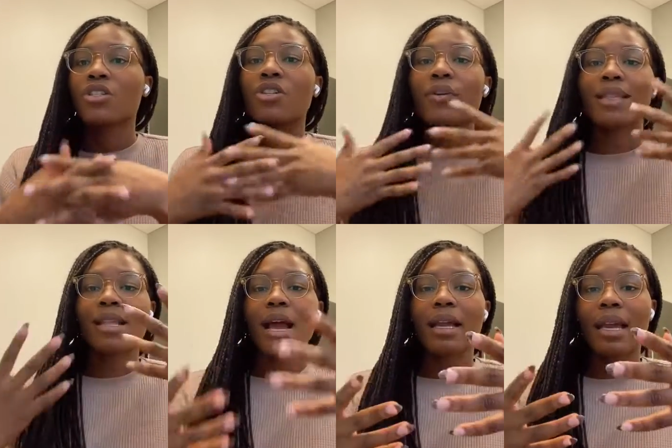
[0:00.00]
So
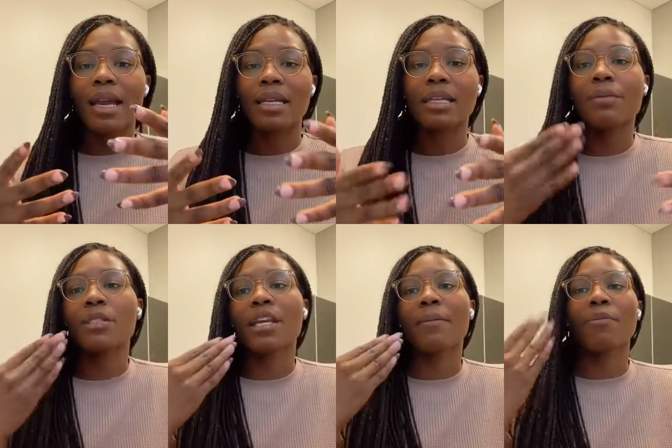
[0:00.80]
in that case, I
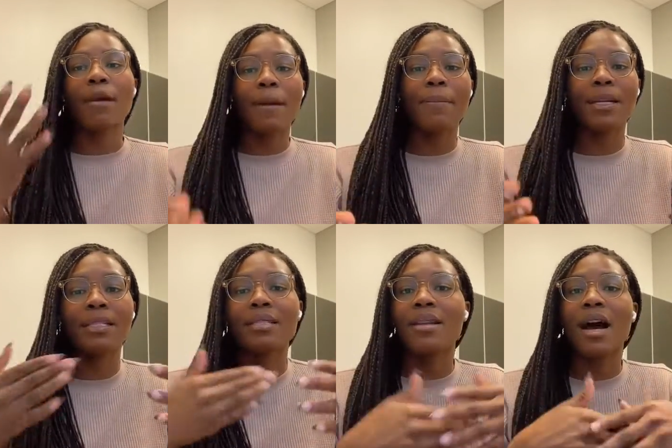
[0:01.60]
would say PrEP
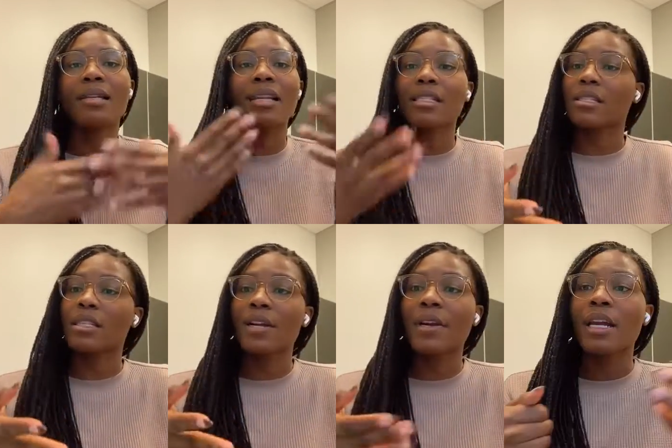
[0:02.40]
is not
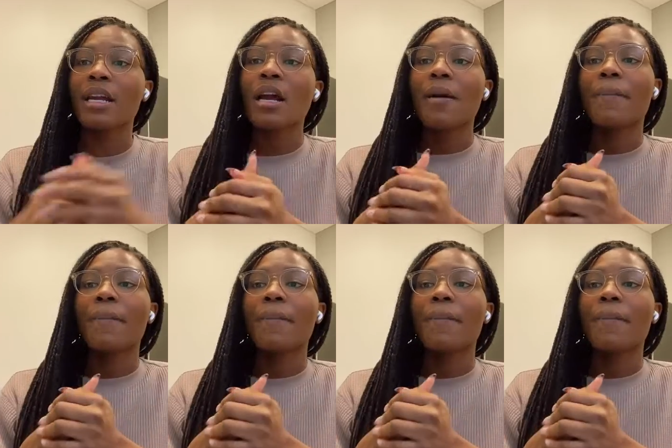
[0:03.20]
necessary,